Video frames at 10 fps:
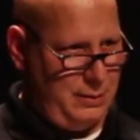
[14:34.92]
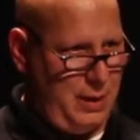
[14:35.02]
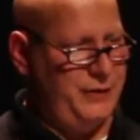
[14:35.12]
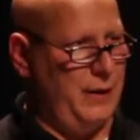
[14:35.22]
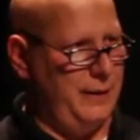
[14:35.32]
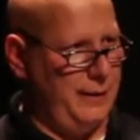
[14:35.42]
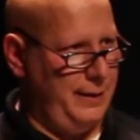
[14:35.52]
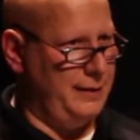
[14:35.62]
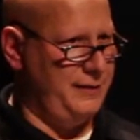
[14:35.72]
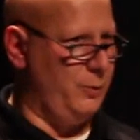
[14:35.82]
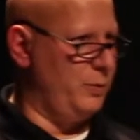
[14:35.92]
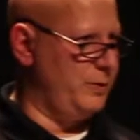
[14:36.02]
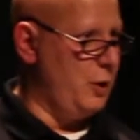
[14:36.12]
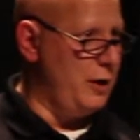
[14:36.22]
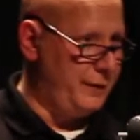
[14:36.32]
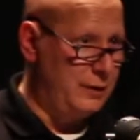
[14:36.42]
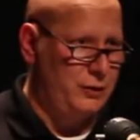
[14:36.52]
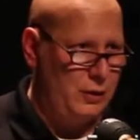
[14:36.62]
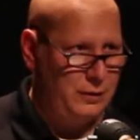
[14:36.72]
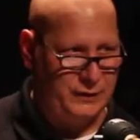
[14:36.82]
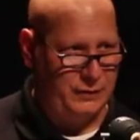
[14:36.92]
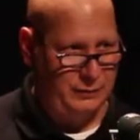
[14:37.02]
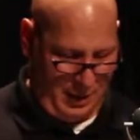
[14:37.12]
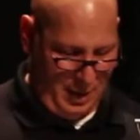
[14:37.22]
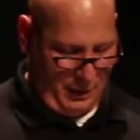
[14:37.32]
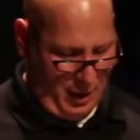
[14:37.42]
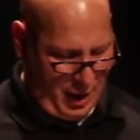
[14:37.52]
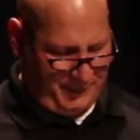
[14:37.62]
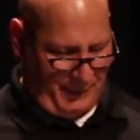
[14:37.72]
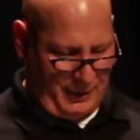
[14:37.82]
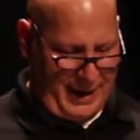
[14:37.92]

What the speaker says: I'll say that again, someone was coughing. The hospital